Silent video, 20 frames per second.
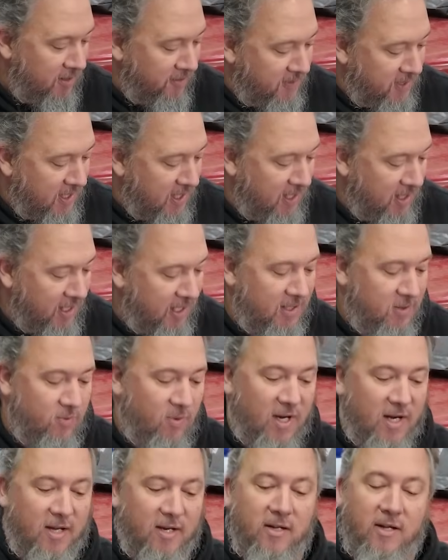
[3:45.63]
You've seen this
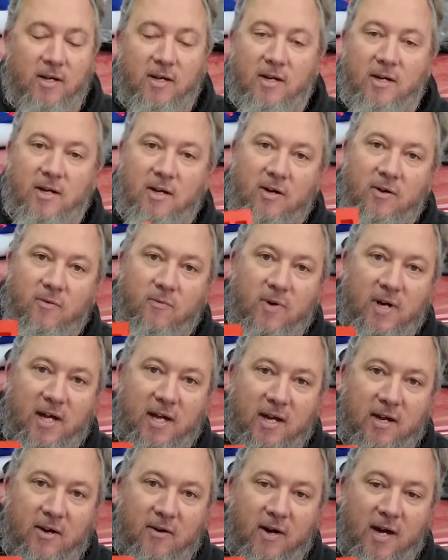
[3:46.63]
one
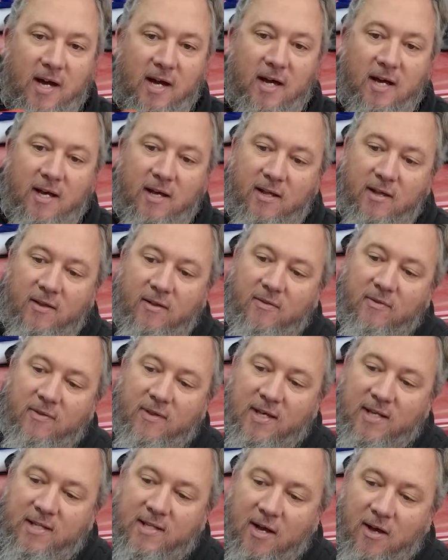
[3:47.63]
where
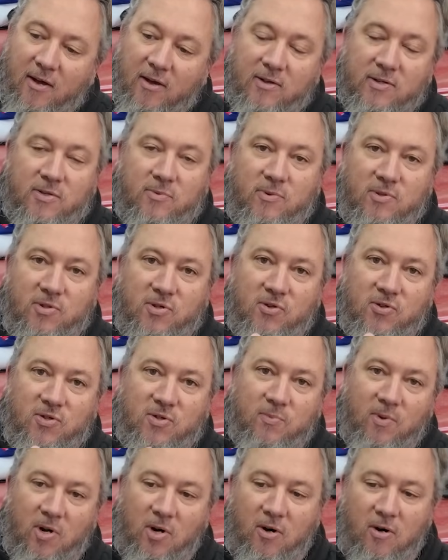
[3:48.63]
these holes were too
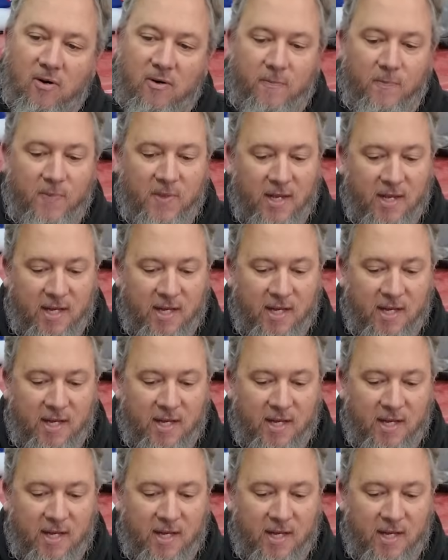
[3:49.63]
small.